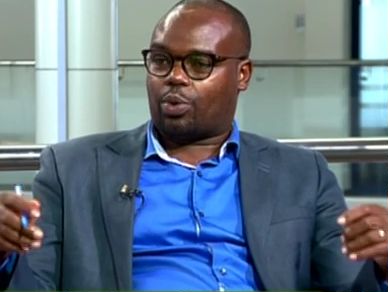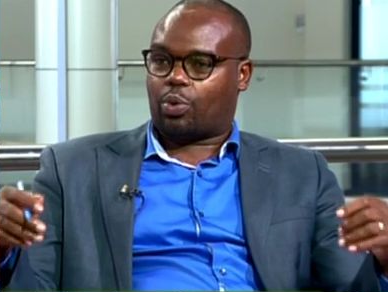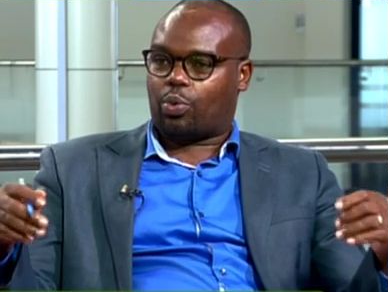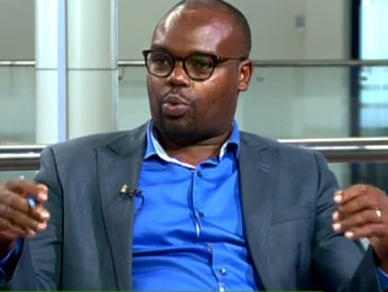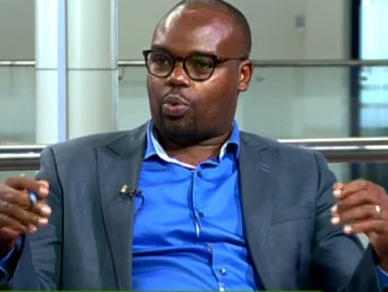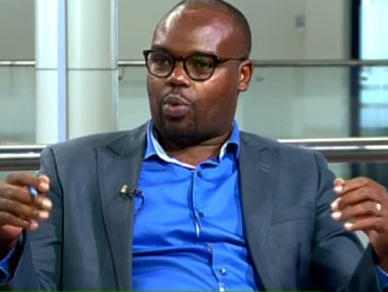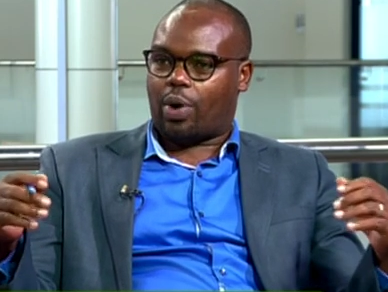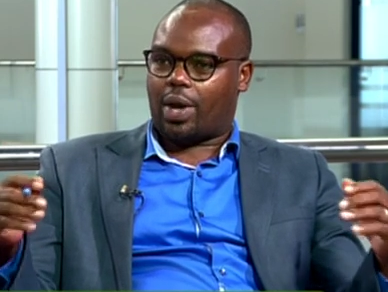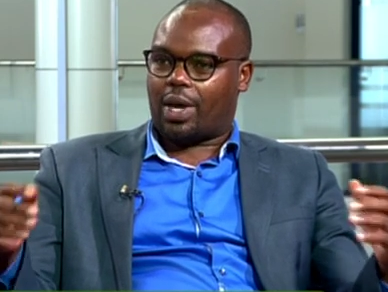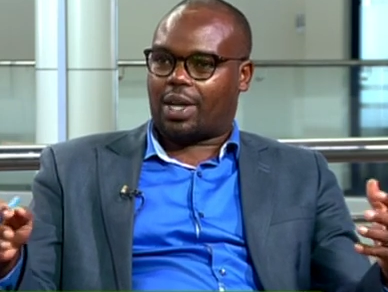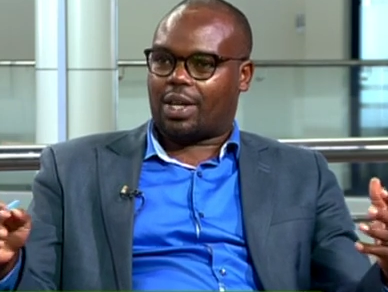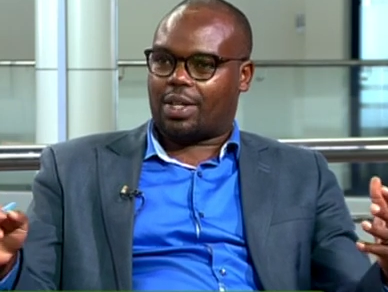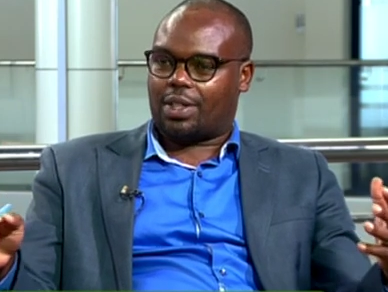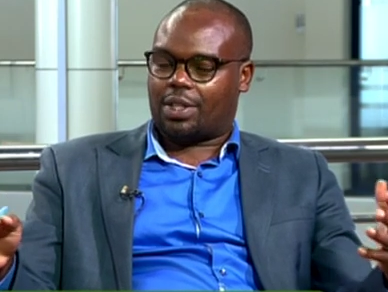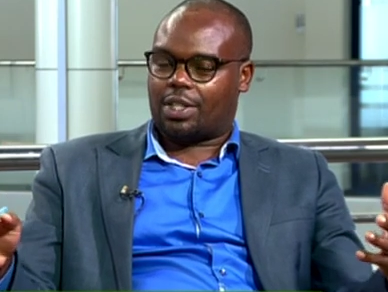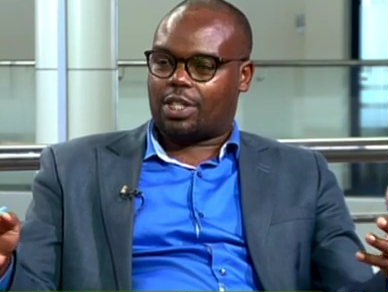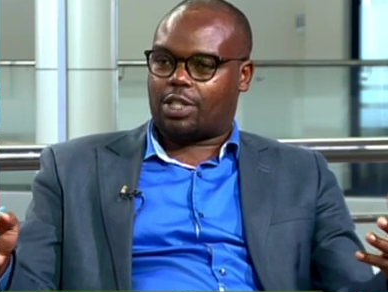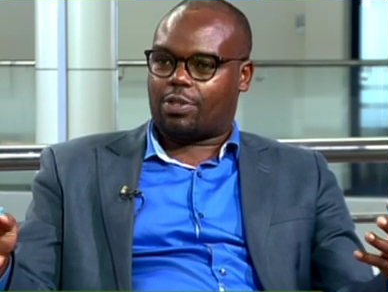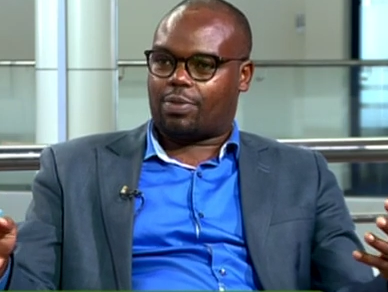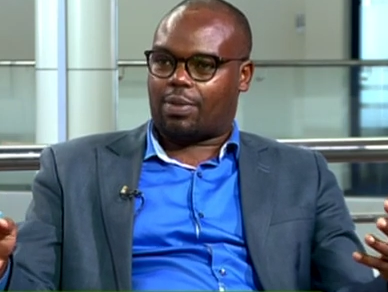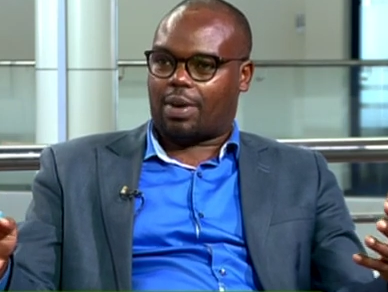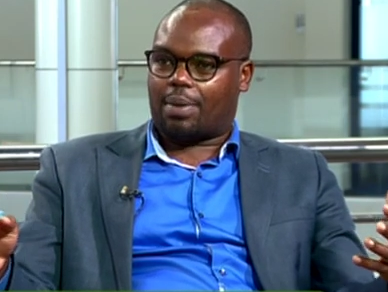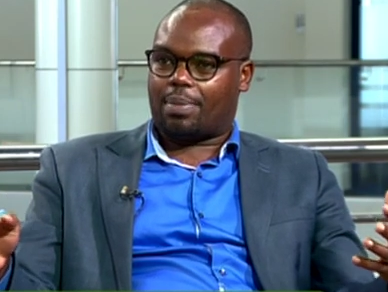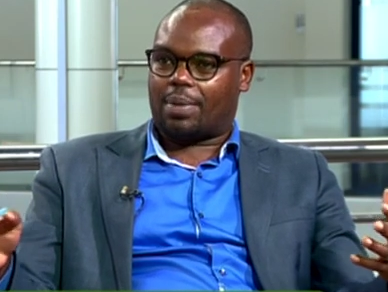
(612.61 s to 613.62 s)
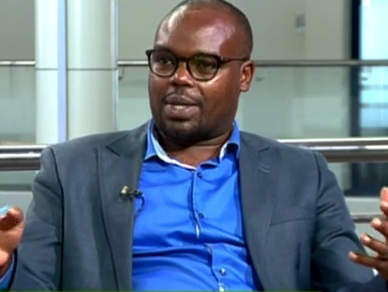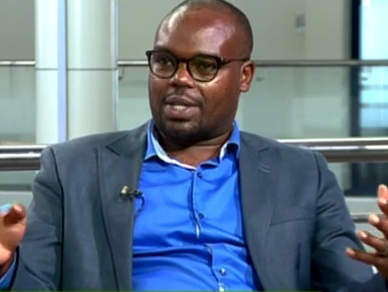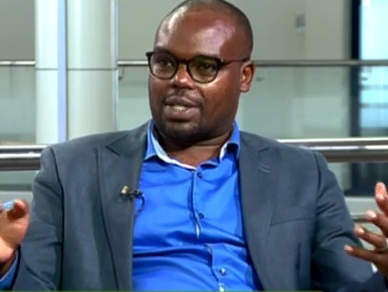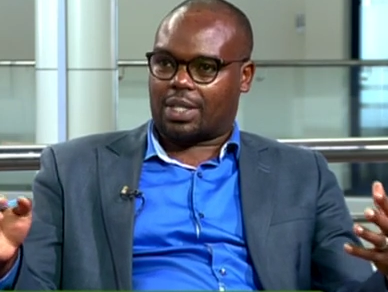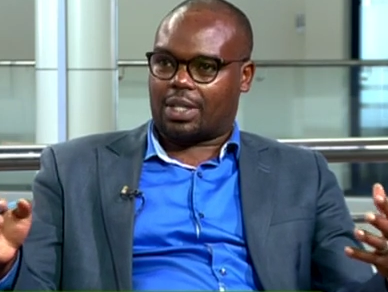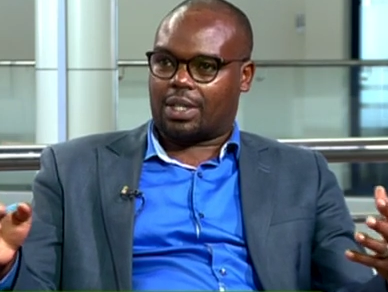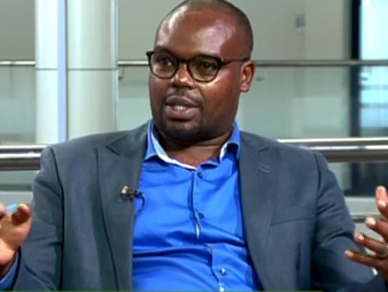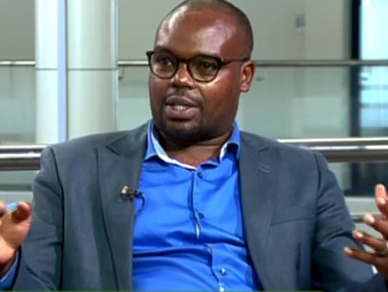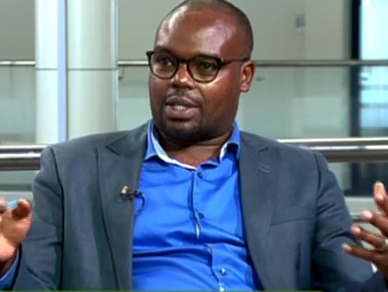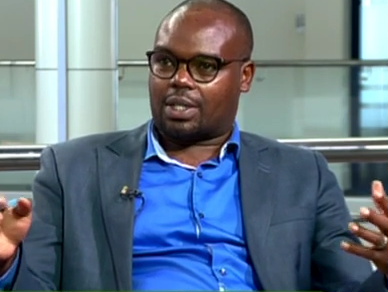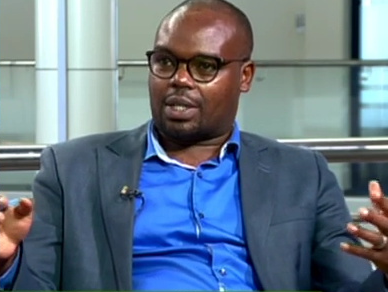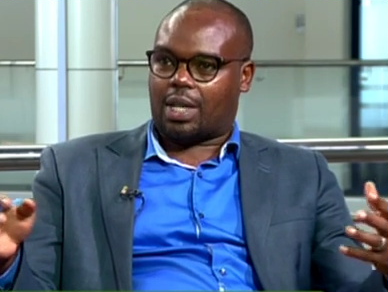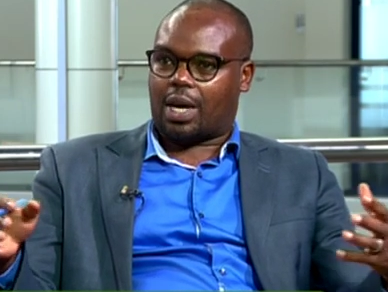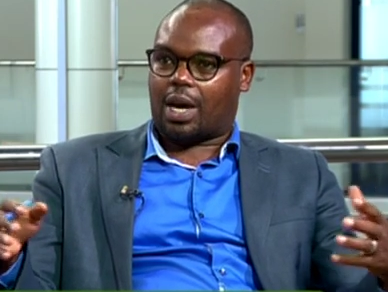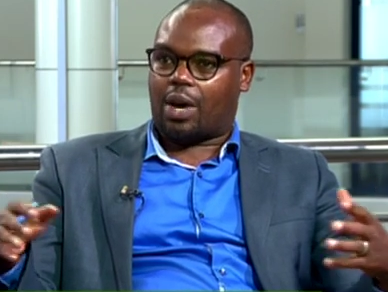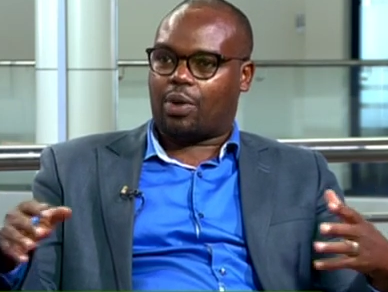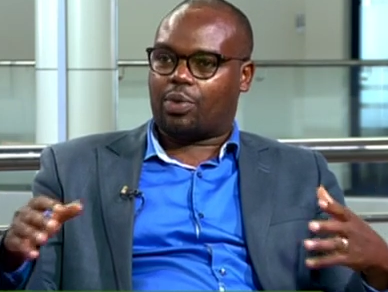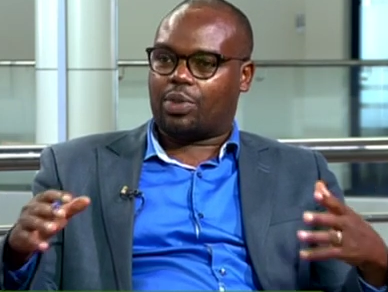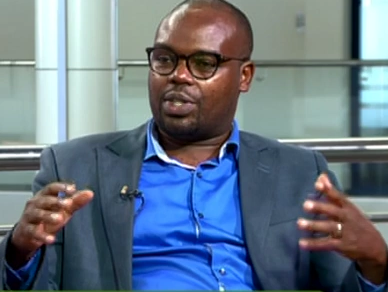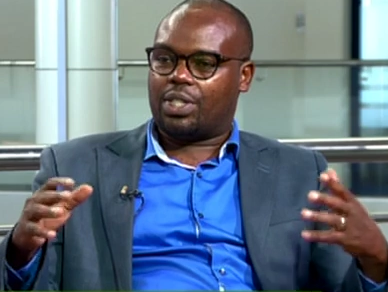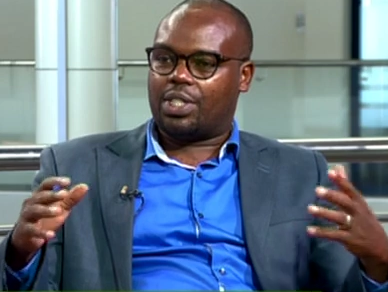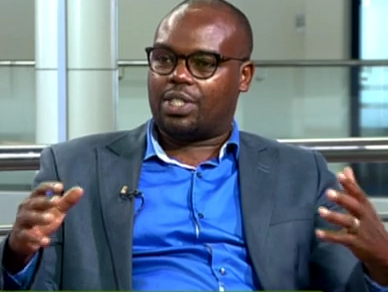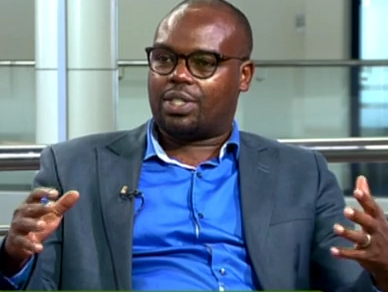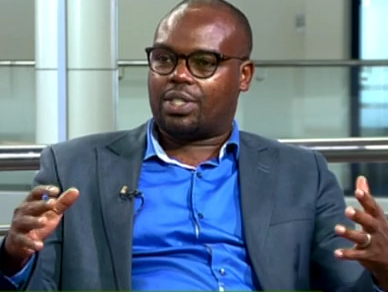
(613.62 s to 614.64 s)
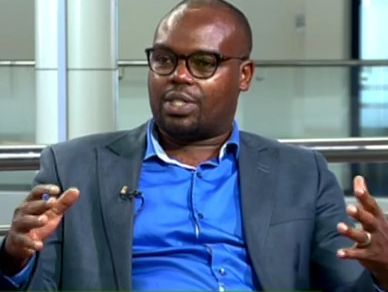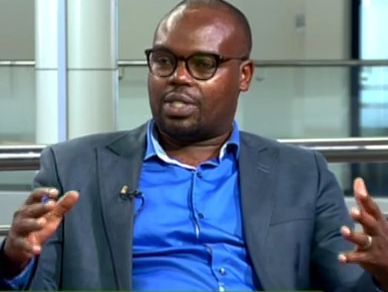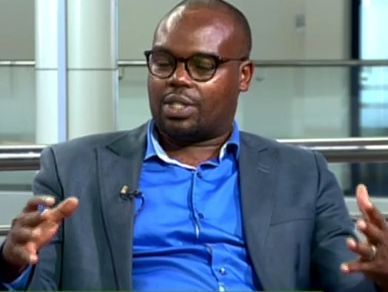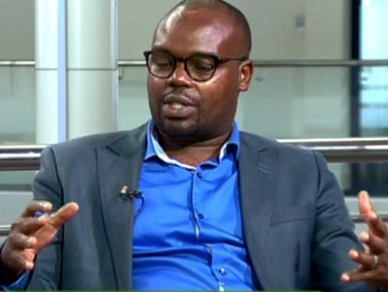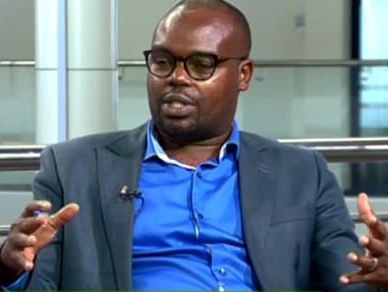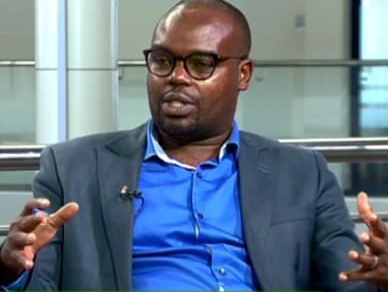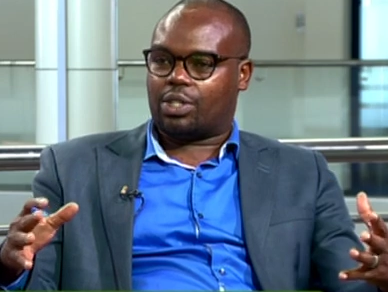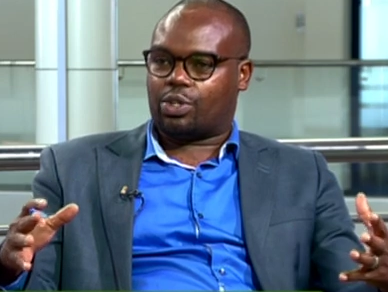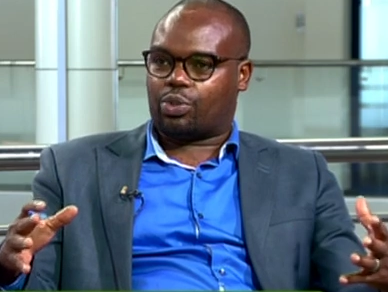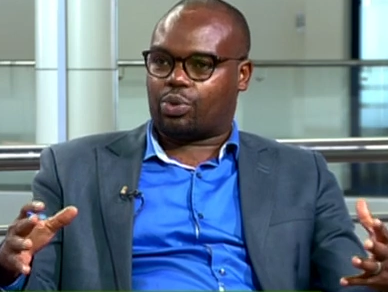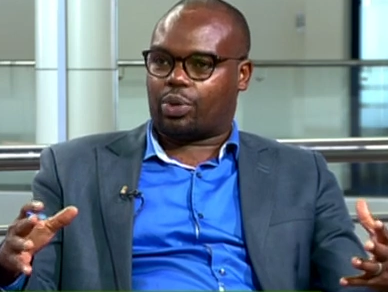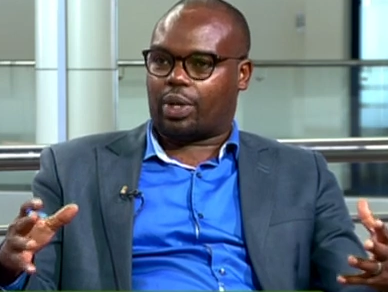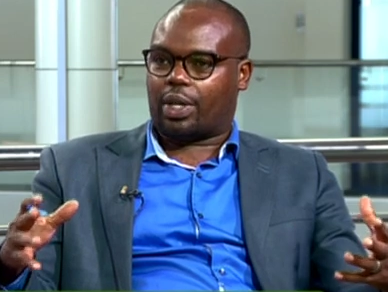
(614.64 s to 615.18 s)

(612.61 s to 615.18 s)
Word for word: where can these farmers get? How easy is it to